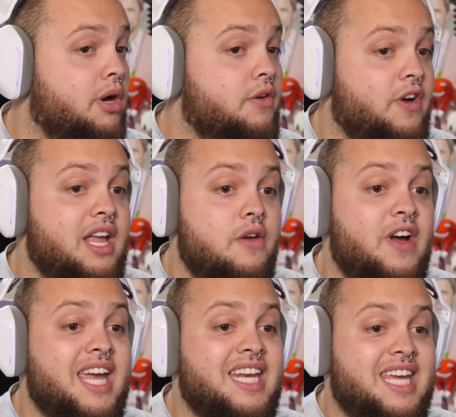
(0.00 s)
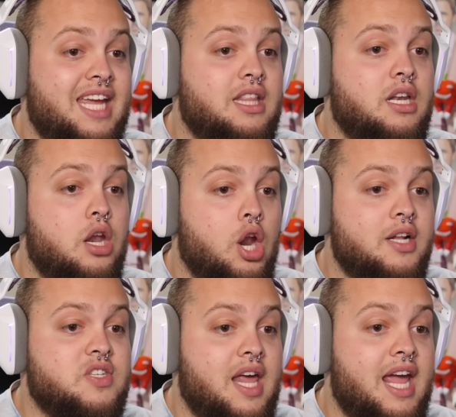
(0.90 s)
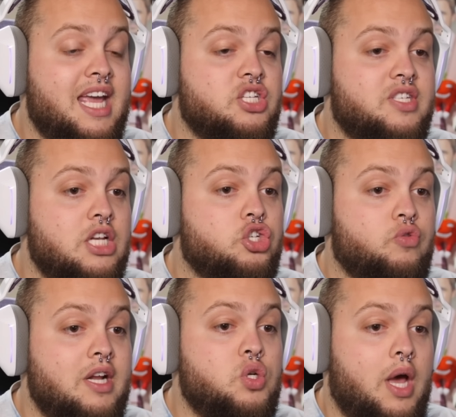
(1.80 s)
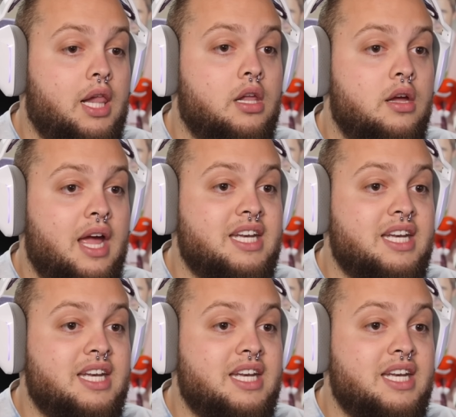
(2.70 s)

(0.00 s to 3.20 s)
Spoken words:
but if I get kicked in the nuts and I get sent straight to hell